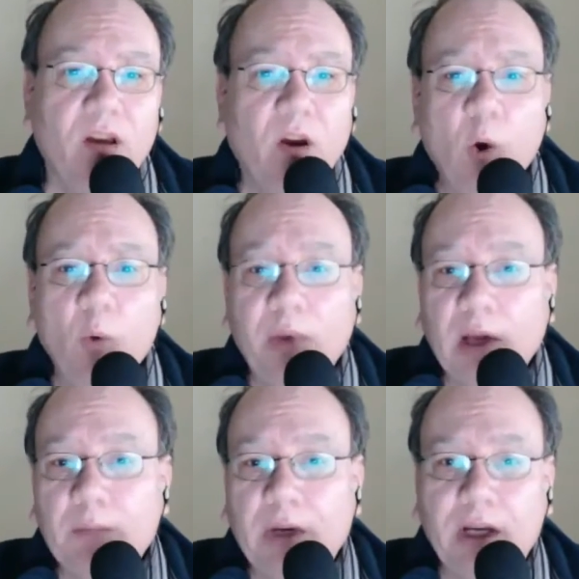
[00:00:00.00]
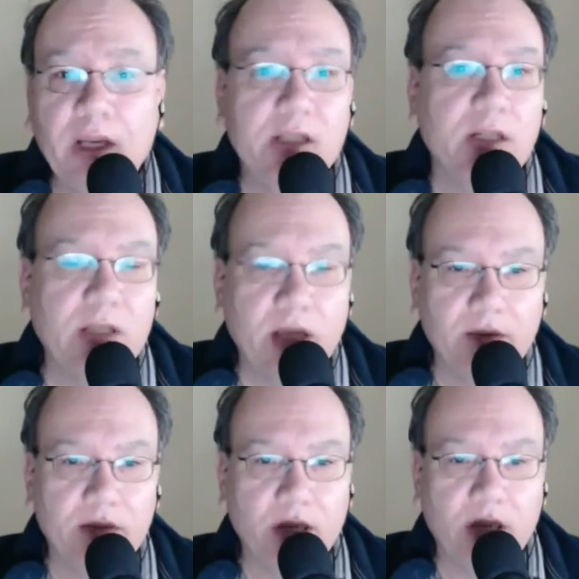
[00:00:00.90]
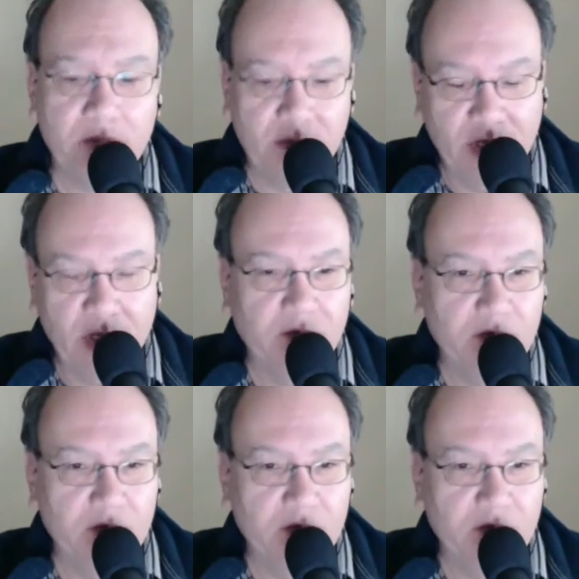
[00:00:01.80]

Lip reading: Oh, but I said, take the time, take